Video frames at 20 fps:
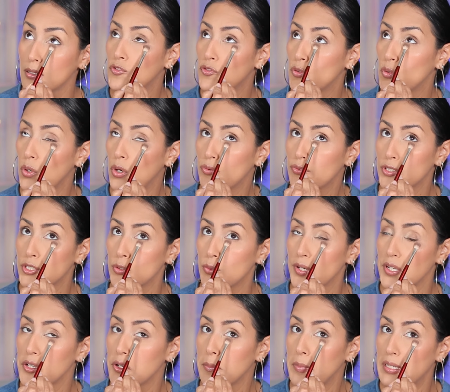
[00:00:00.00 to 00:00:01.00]
If you overdo
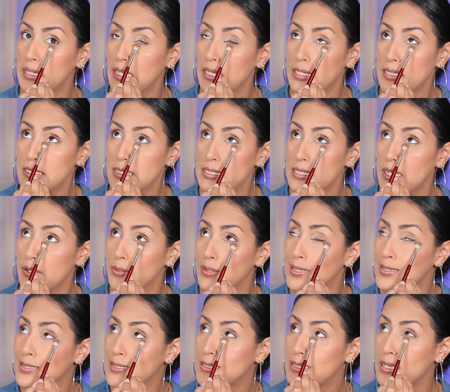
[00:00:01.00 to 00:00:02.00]
it, you may not
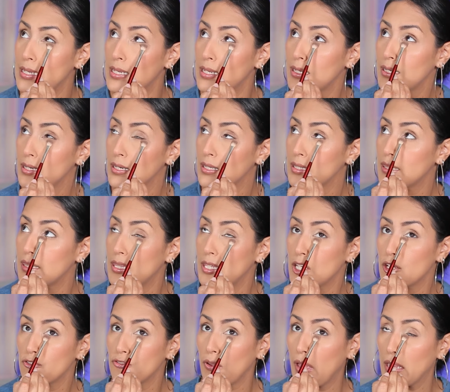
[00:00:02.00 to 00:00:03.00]
necessarily see
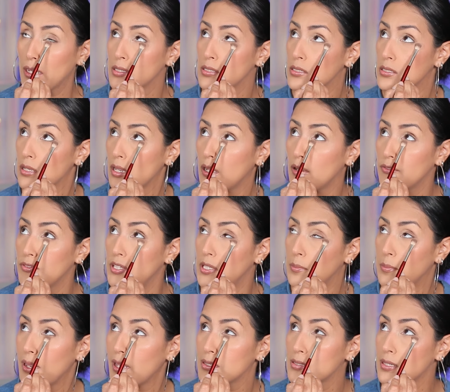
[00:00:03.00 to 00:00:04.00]
the effects of the
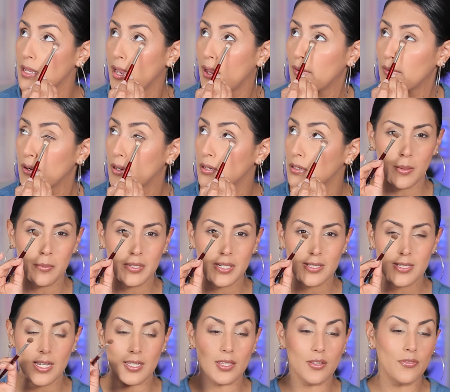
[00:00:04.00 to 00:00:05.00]
mascara. I'm gonna
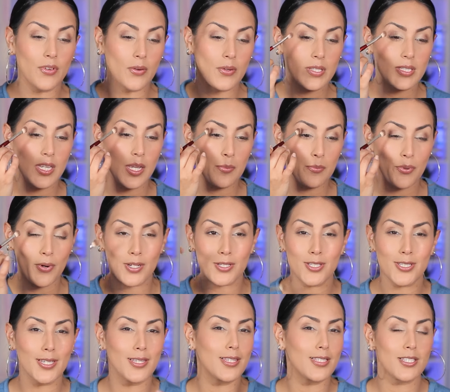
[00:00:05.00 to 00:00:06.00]
take the very same brush.
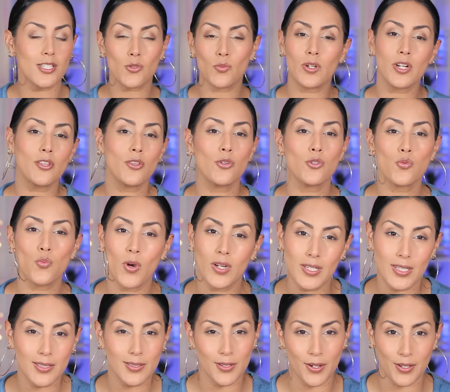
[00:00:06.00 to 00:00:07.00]
See, this is one of those
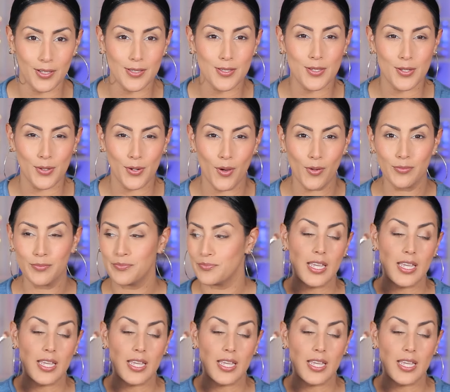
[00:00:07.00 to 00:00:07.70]
one and done's, you know?